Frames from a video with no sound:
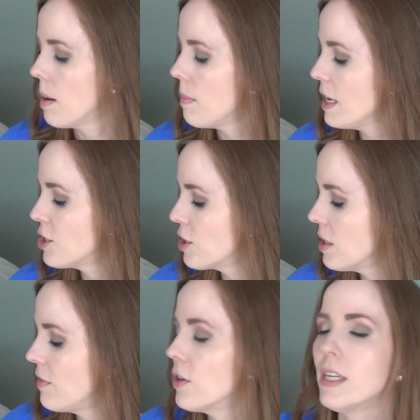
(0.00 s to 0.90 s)
Make
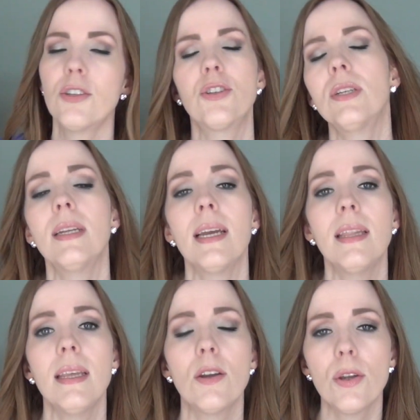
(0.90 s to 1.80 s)
sure if you're interested
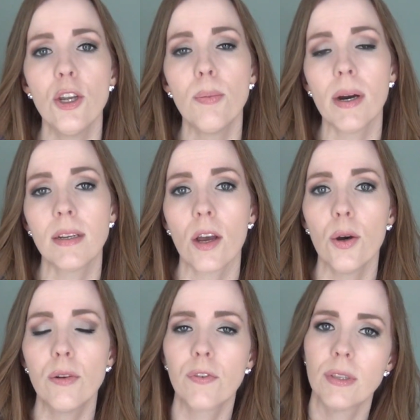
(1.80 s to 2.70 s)
in the coupon
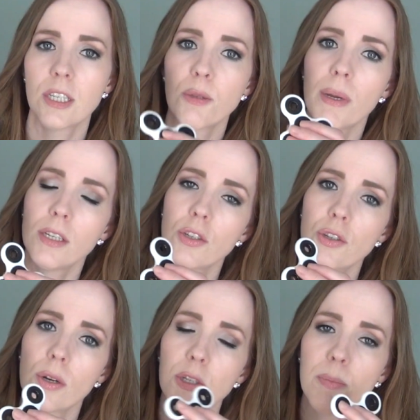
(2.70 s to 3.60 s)
code for the
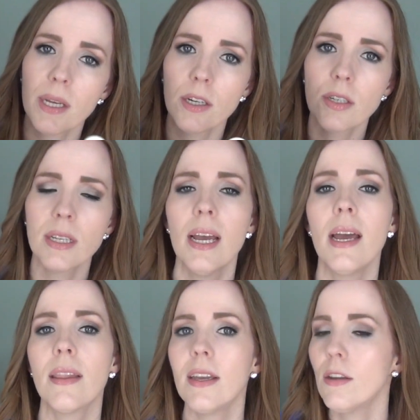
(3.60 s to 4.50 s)
Spinstro Spinners
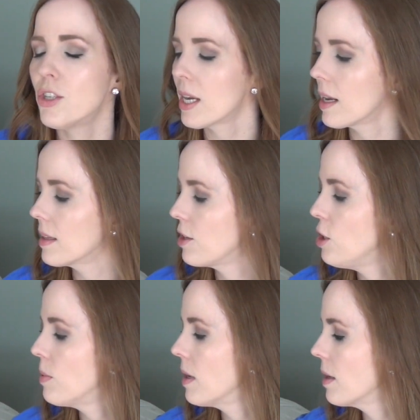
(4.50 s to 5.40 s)
that you check out the
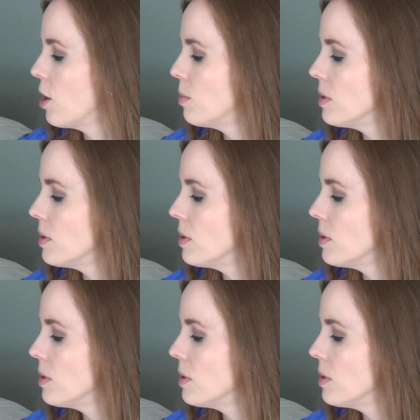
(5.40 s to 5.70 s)
coupon code